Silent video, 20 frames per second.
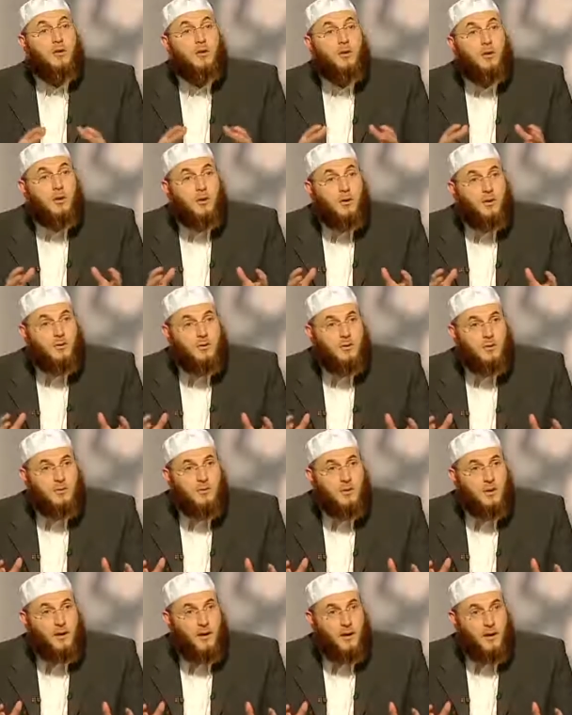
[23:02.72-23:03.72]

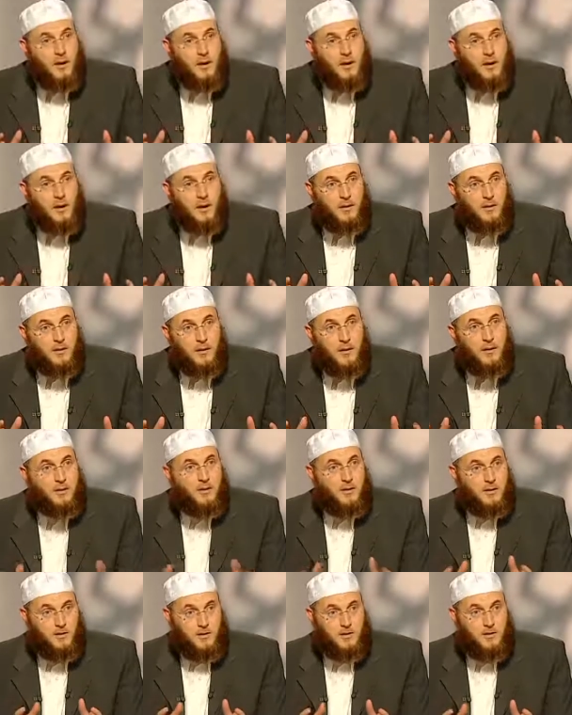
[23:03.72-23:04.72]
those uh,
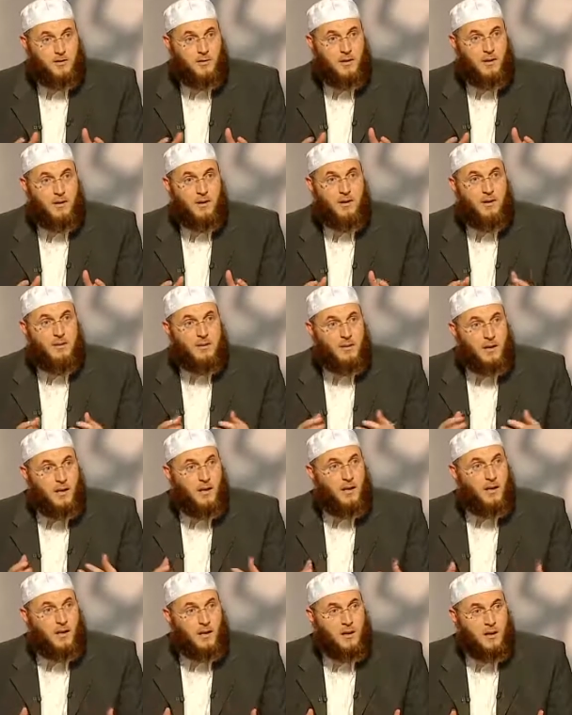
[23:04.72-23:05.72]
teachings and this
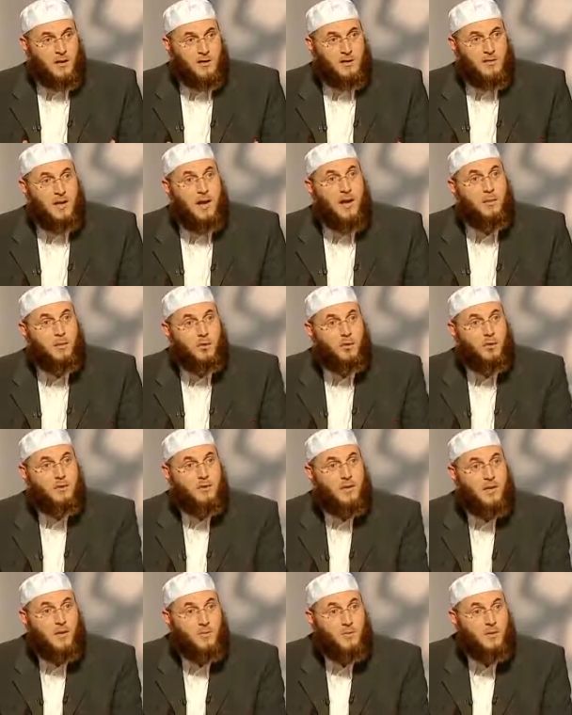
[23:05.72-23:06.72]
in Islam
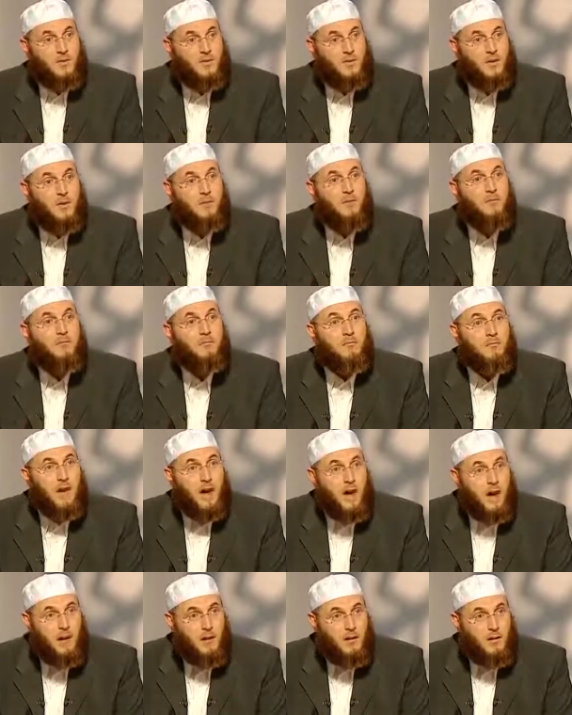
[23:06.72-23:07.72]
towards neighbors
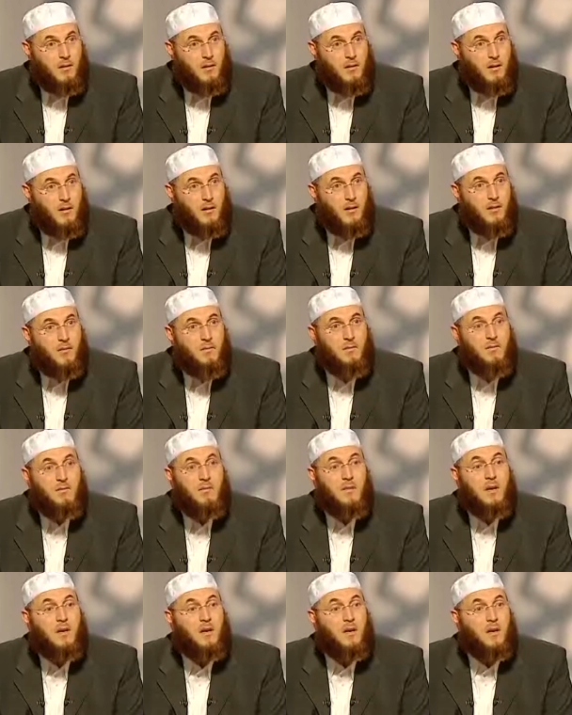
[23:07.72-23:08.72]
made
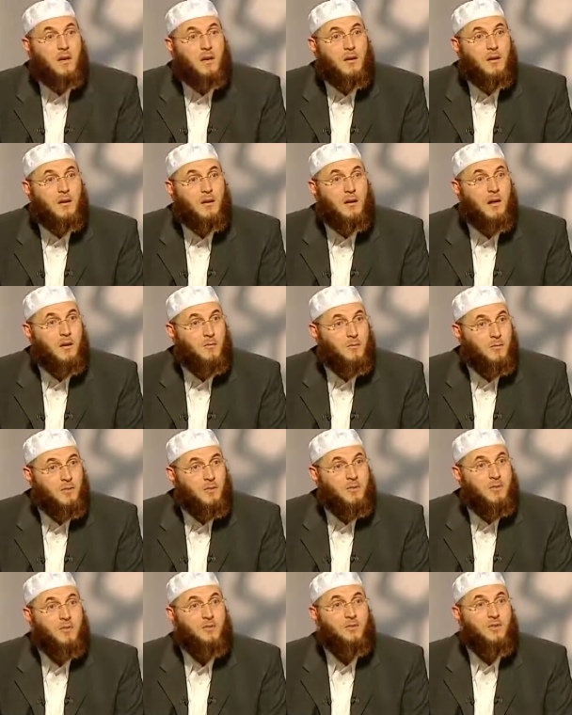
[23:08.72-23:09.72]
many
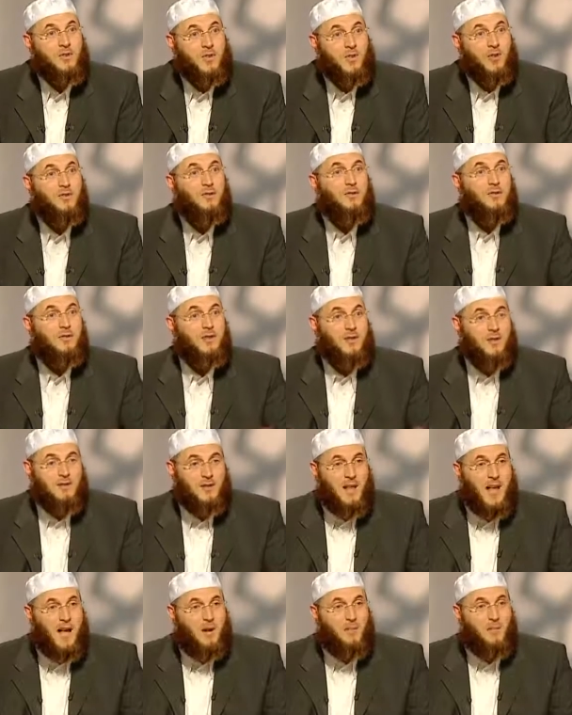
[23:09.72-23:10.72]
non-Muslims enter
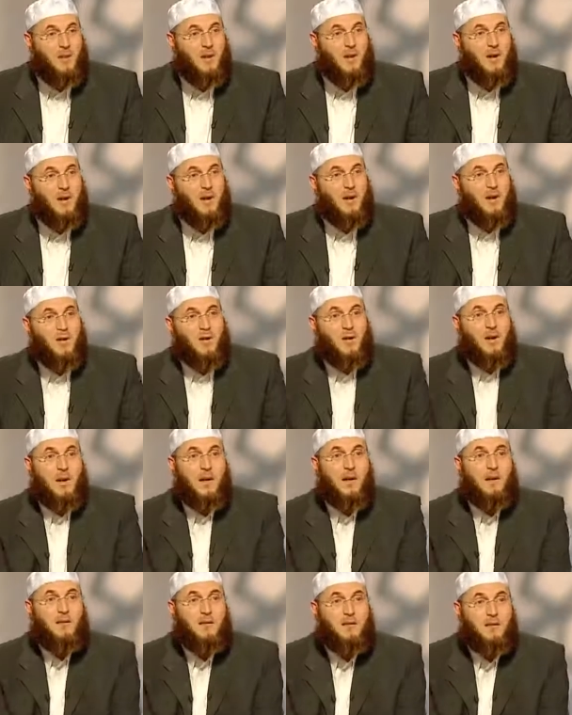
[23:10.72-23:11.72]
Islam. For
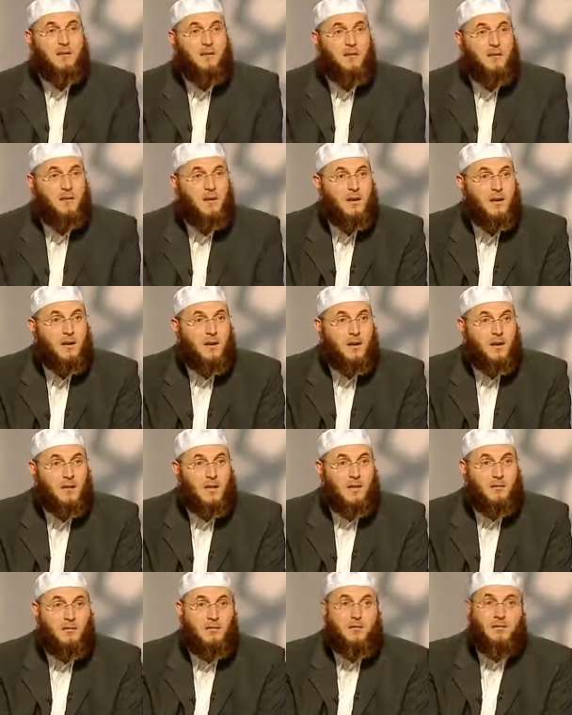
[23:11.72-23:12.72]
instance,
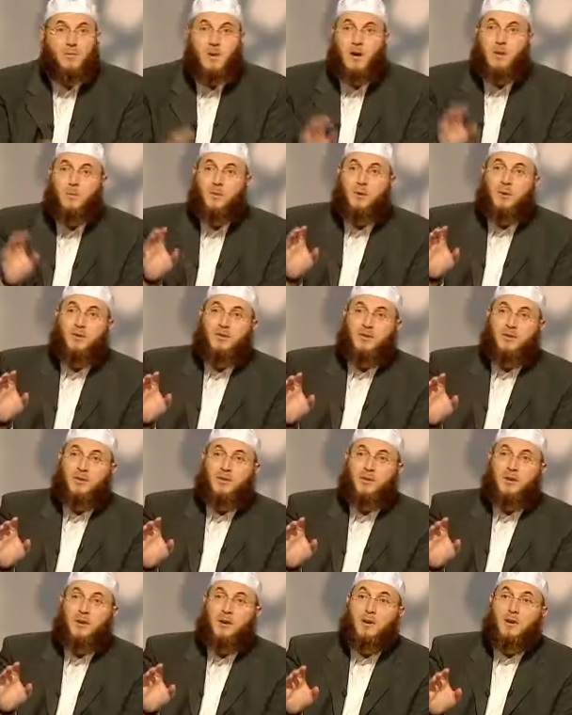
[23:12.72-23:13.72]
there was one
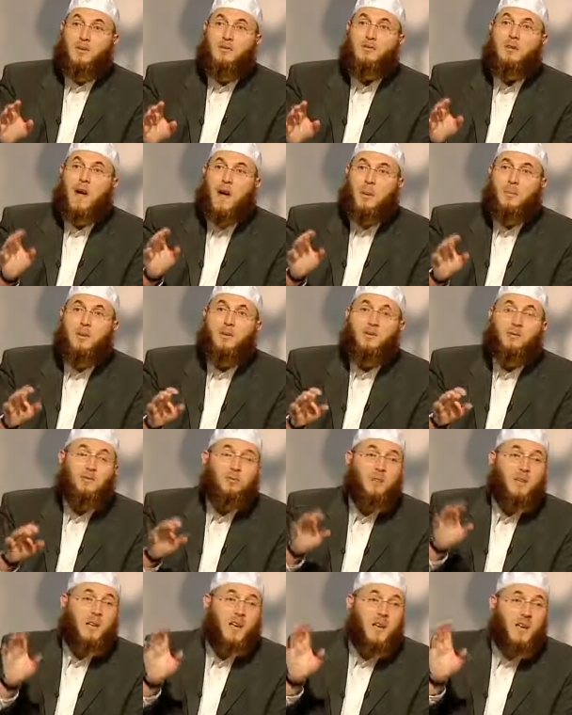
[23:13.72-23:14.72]
person who happened
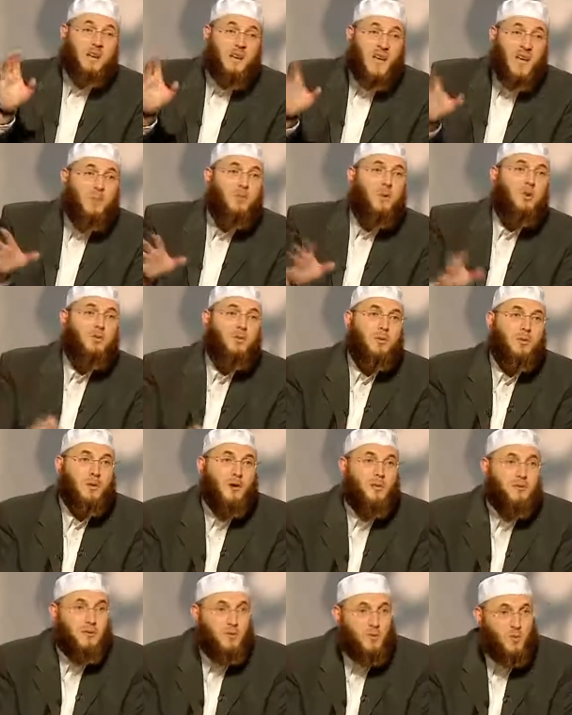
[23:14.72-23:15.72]
to be a neighbor to
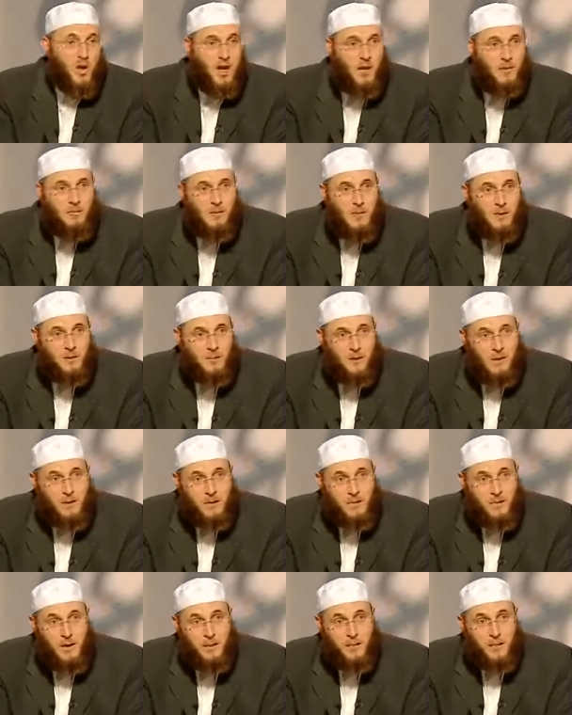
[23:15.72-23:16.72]
Prophet Muhammad,
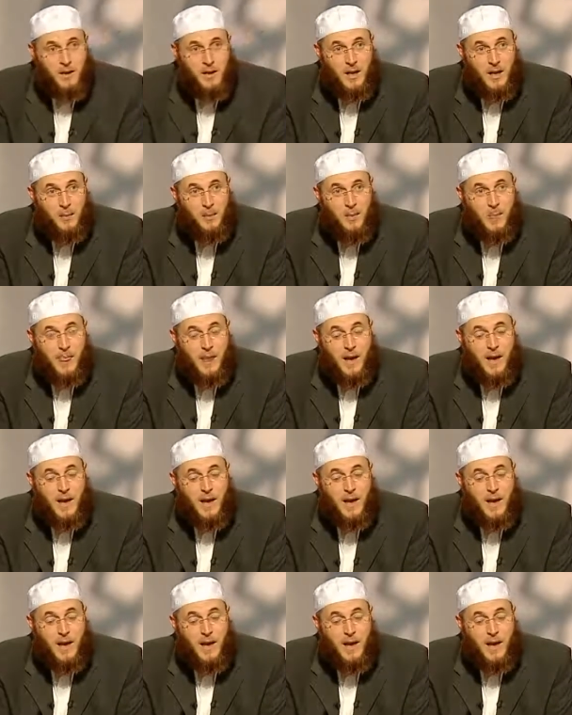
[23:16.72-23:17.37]
peace be upon him.